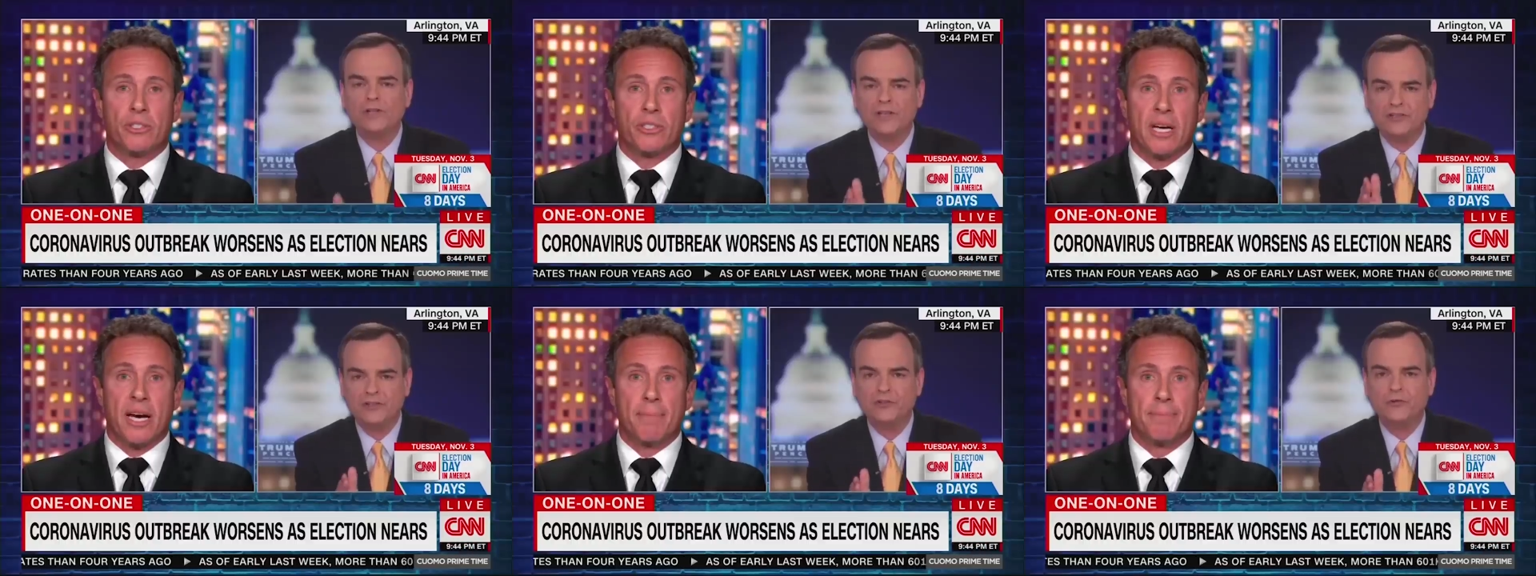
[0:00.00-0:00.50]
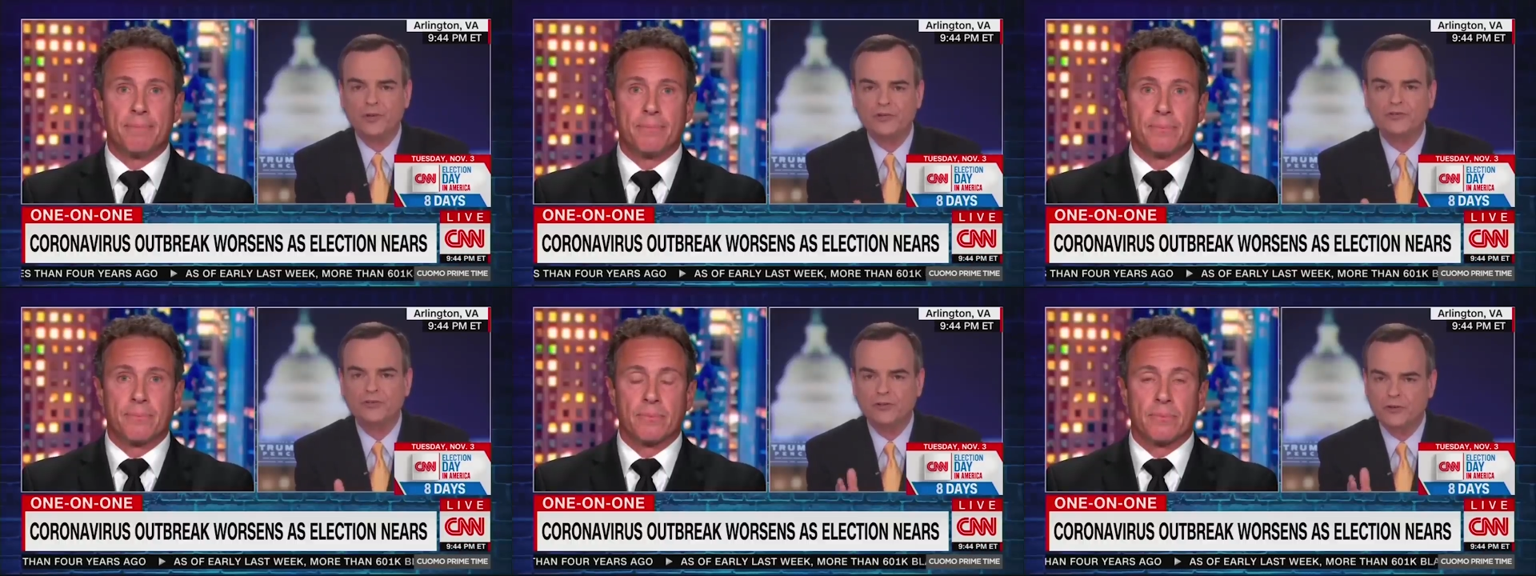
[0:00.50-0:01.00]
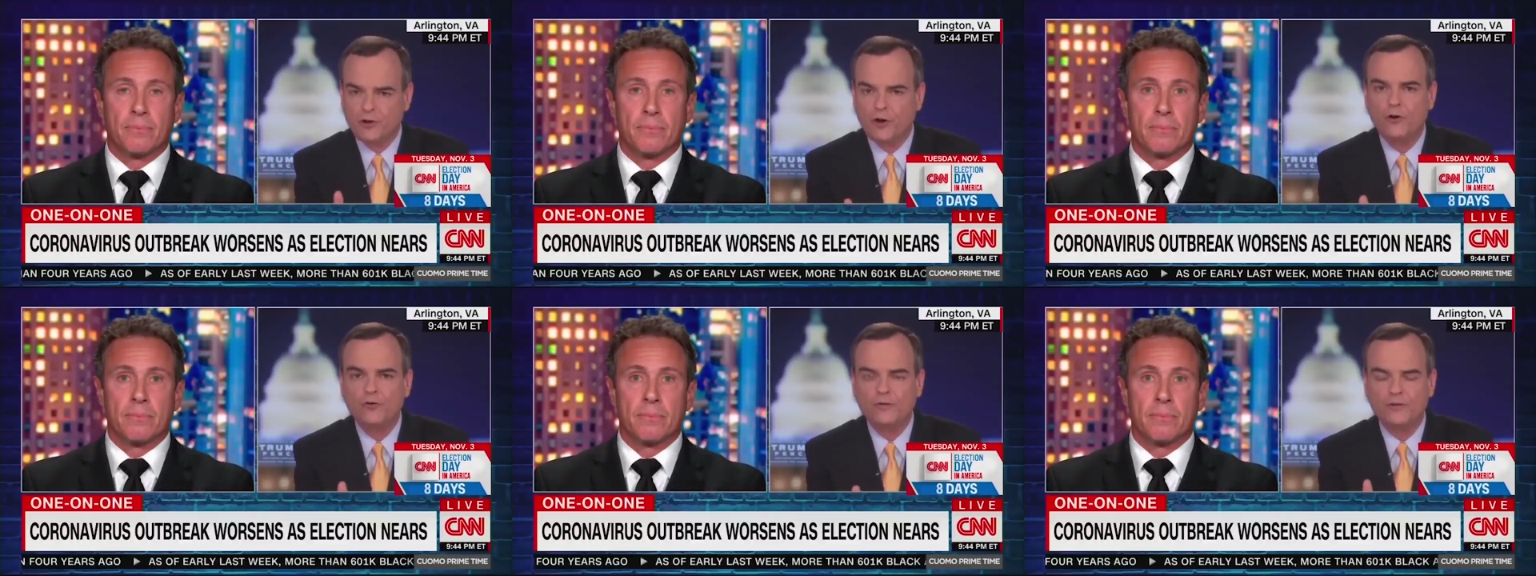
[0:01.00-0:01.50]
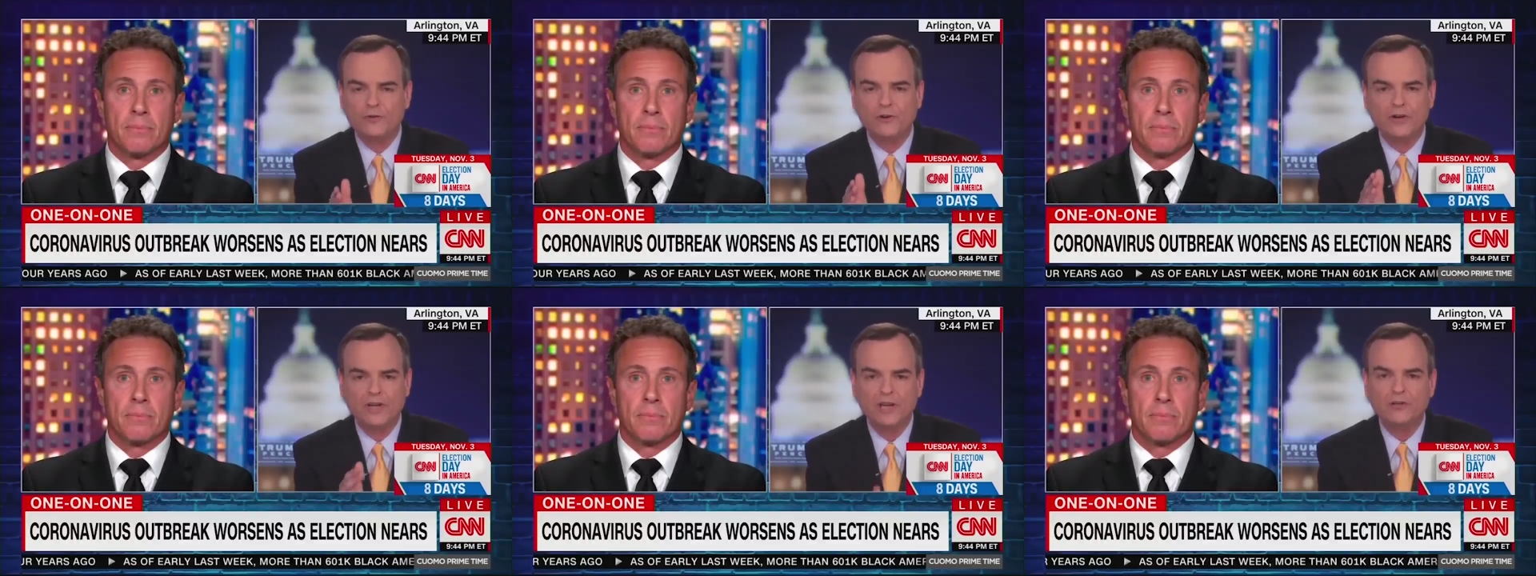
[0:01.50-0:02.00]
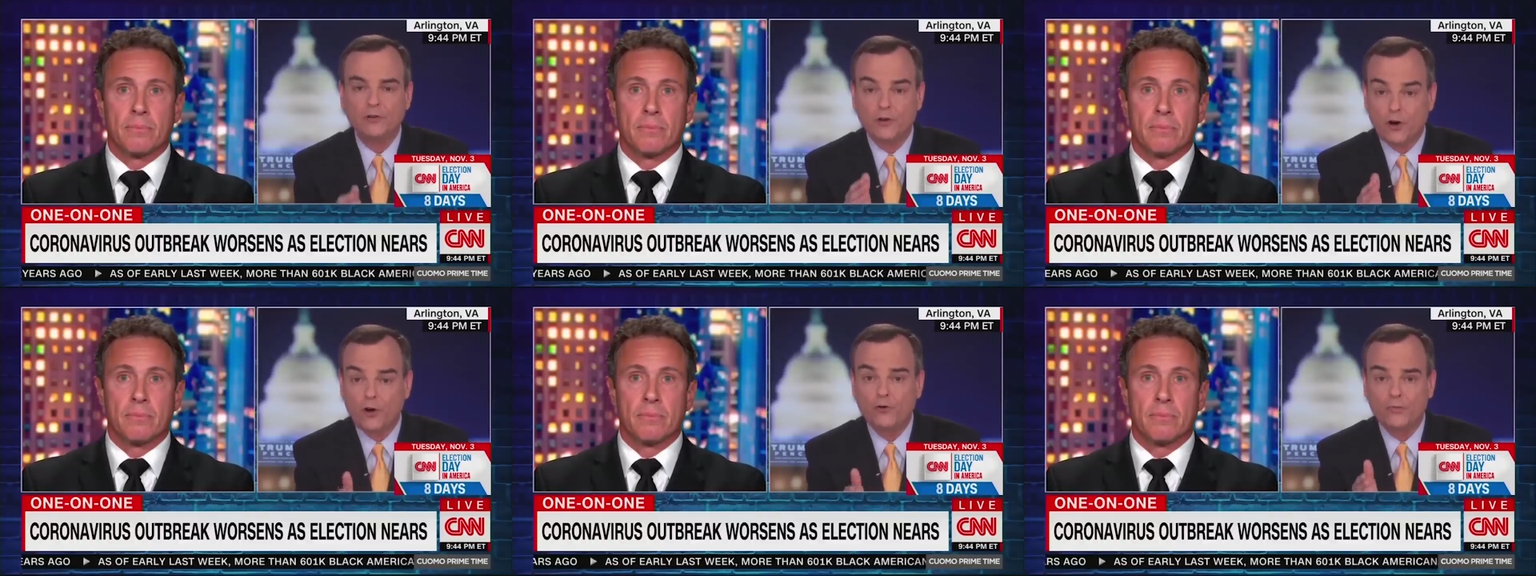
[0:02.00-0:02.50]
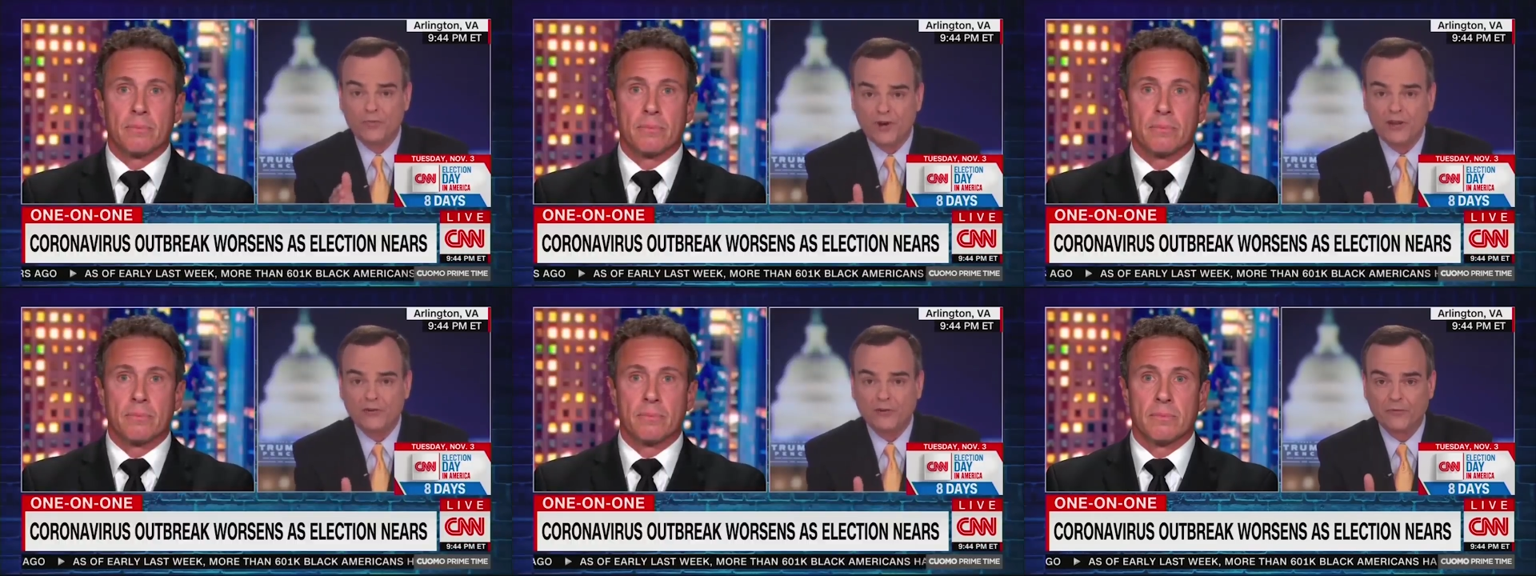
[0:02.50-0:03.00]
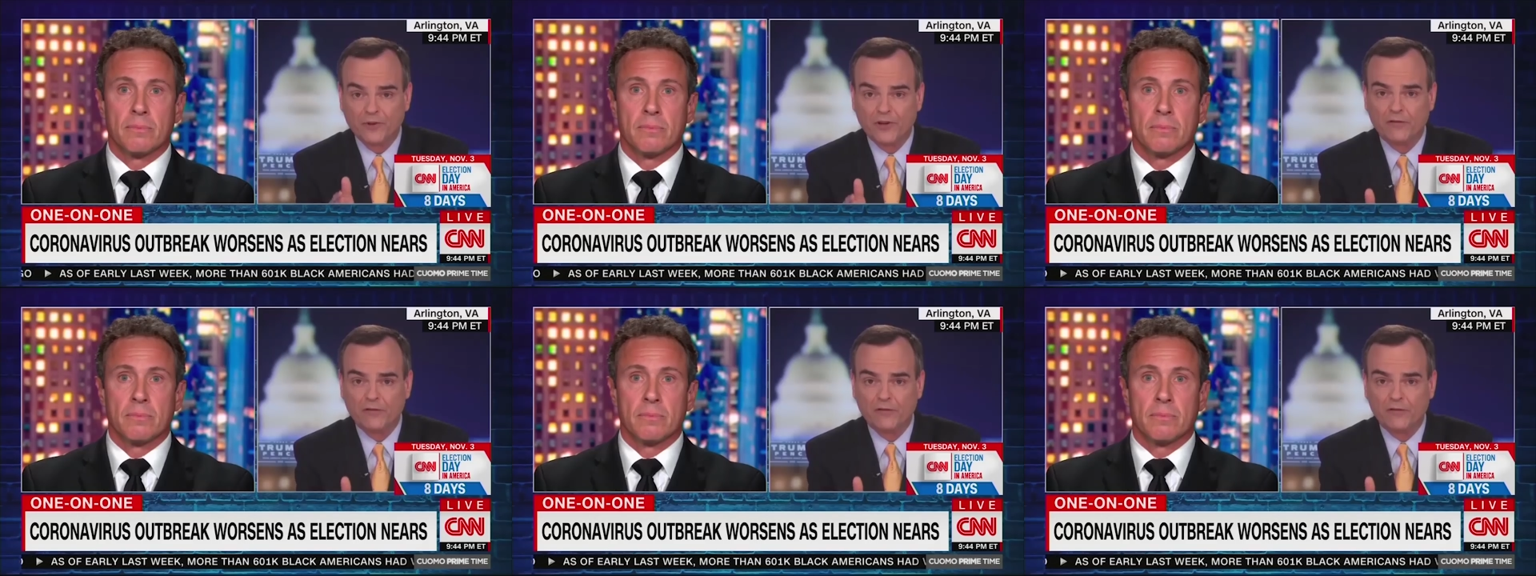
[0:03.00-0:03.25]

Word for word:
Speaker 1: extra time. Chris, your own brother,